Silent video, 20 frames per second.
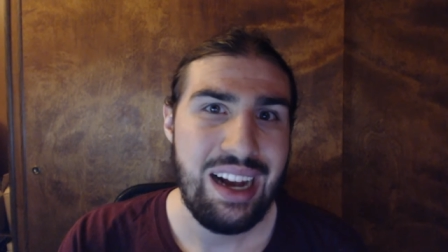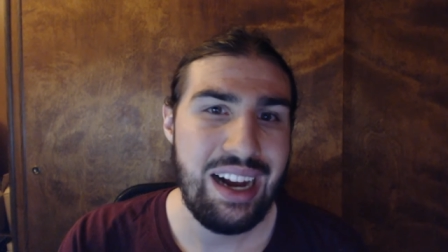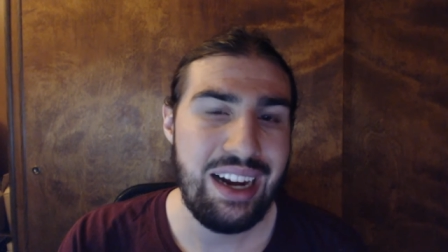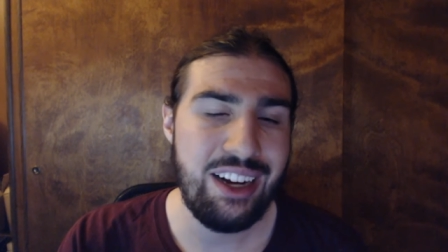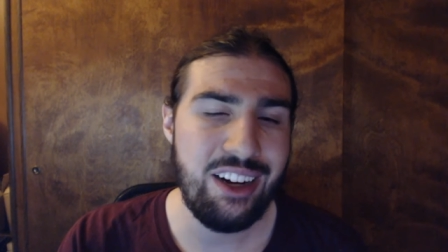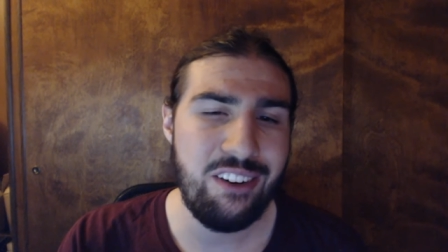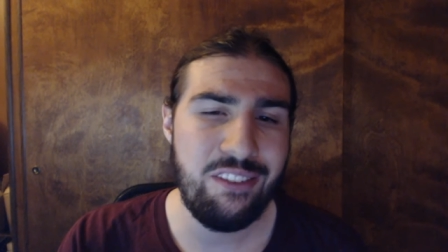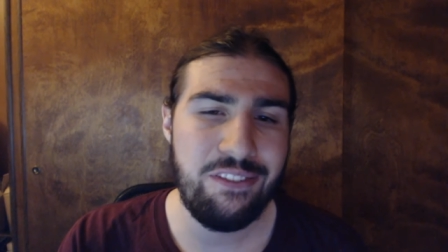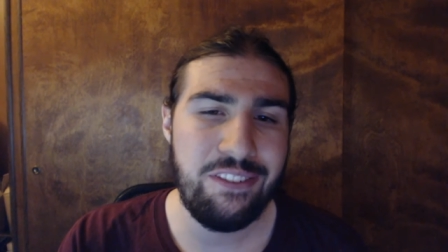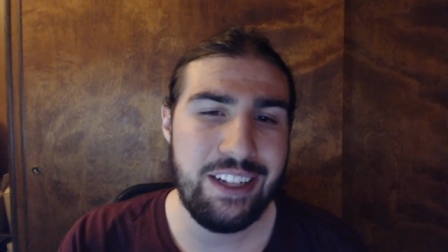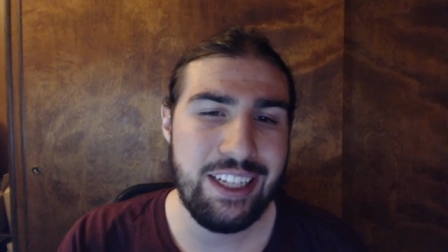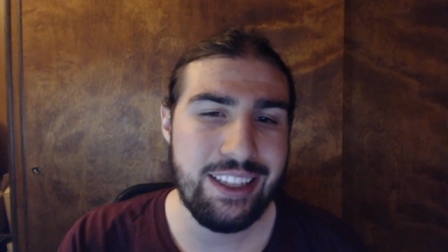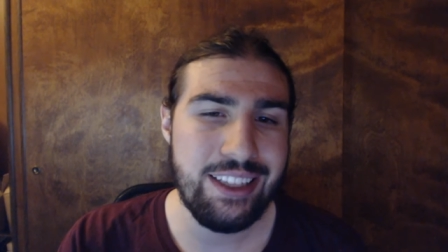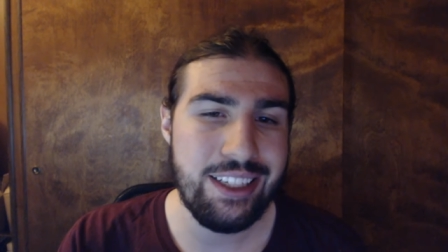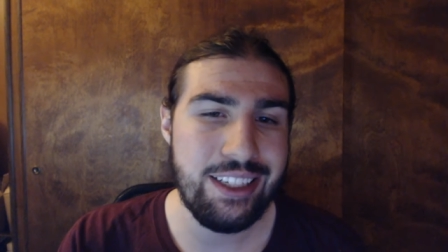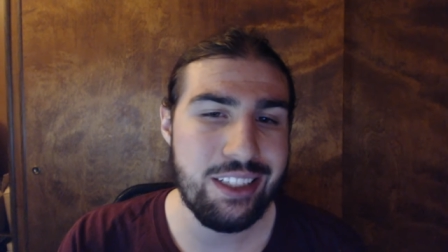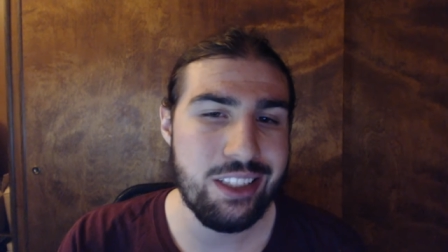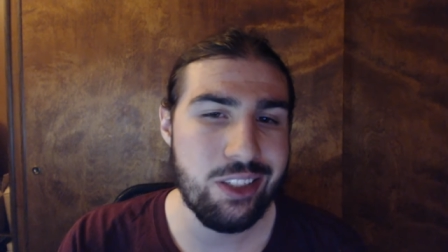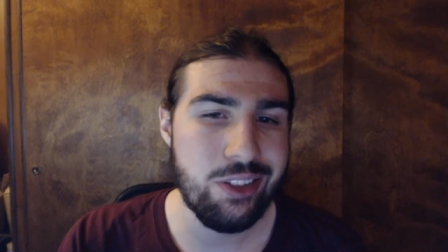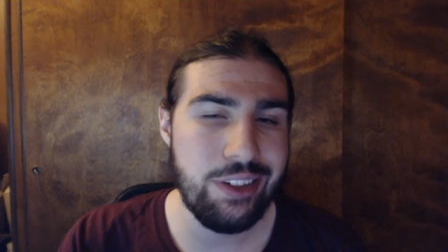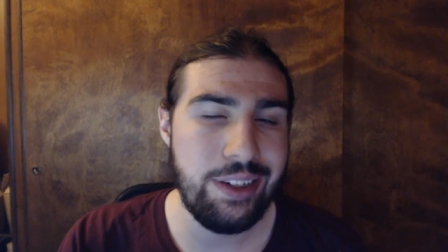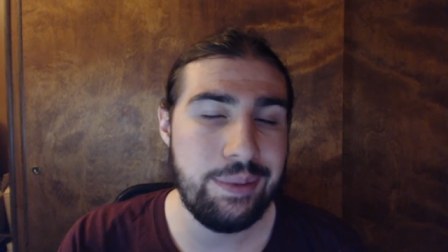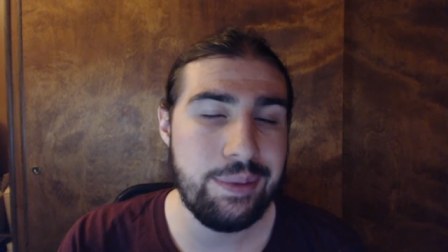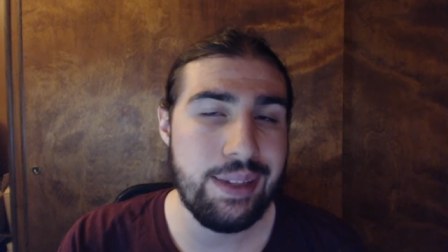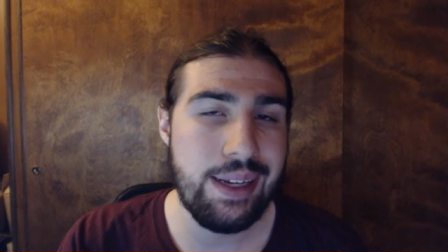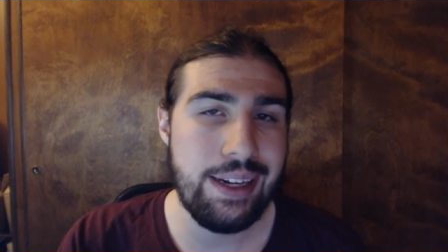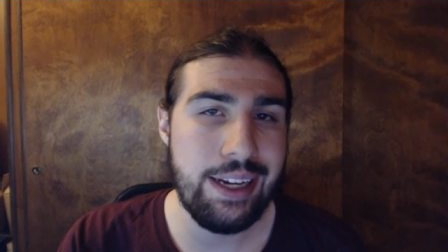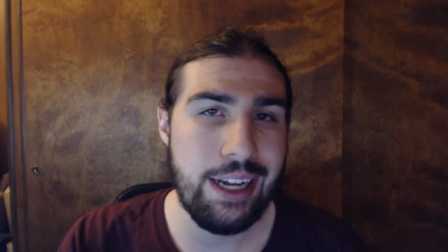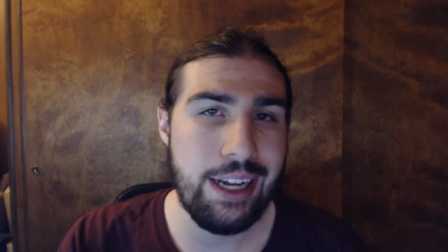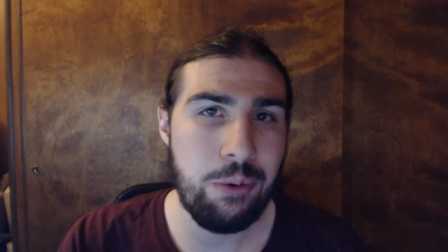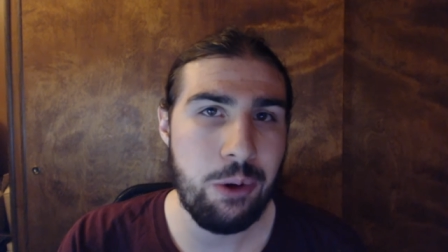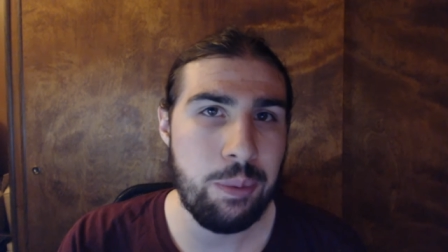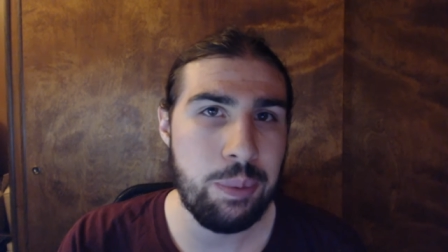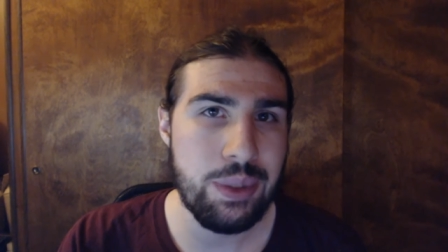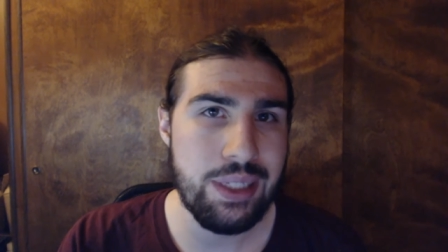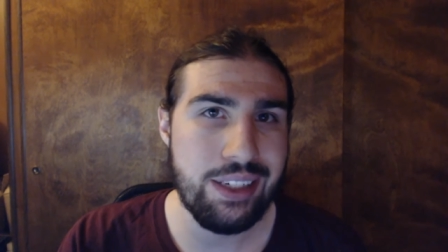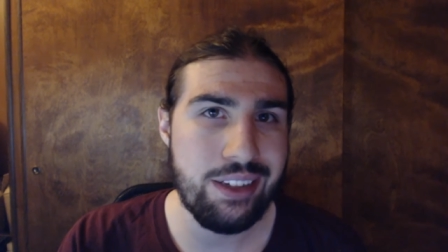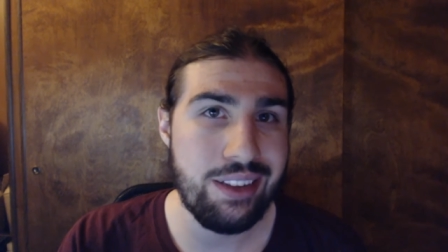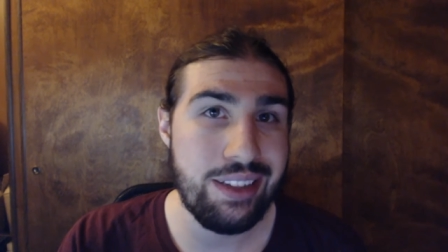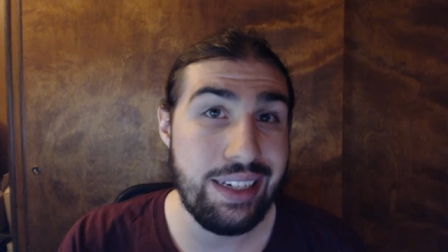I don't think the streams I did were
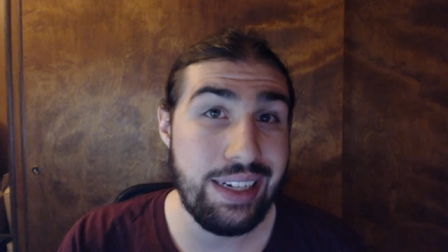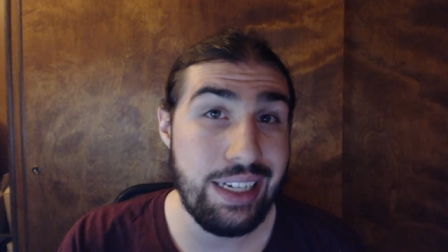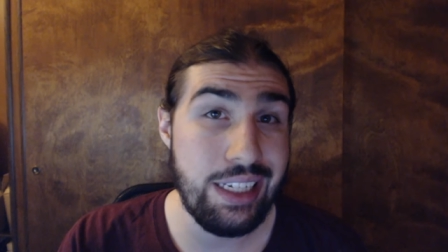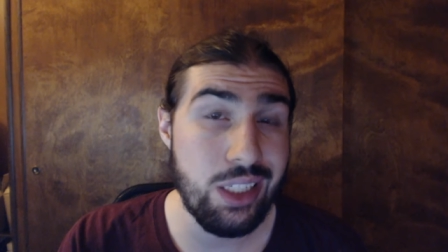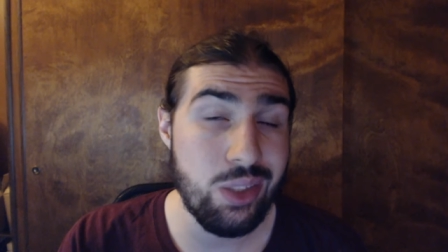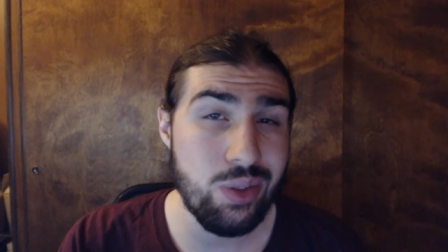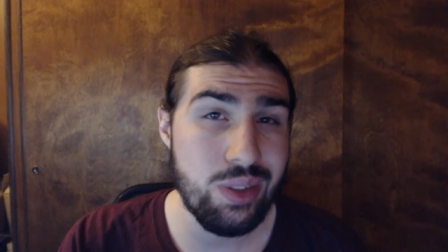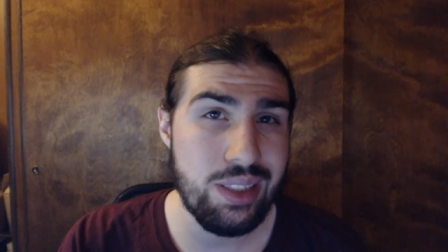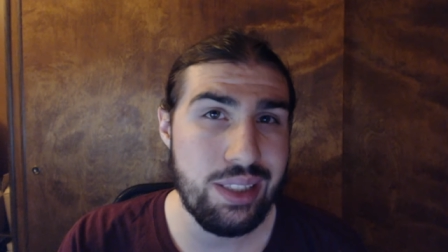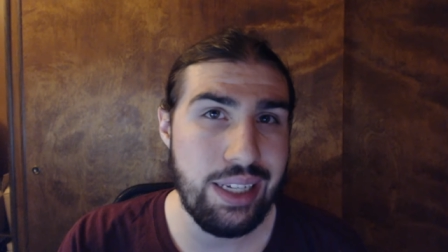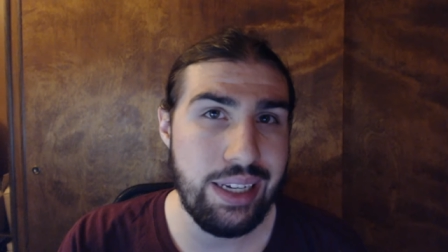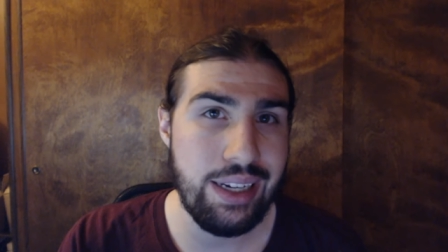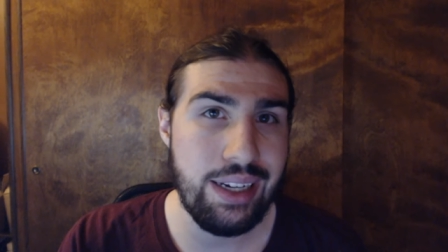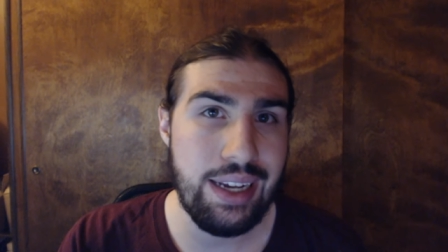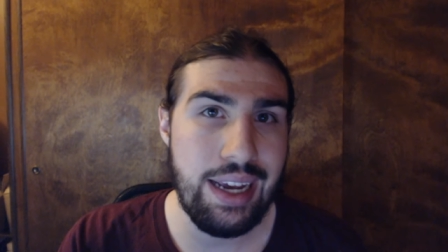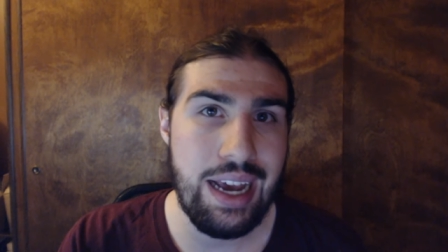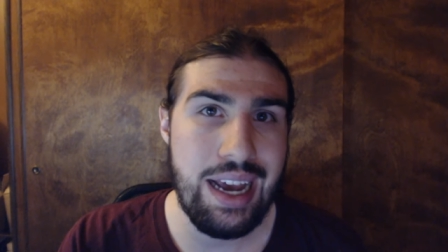particularly interesting,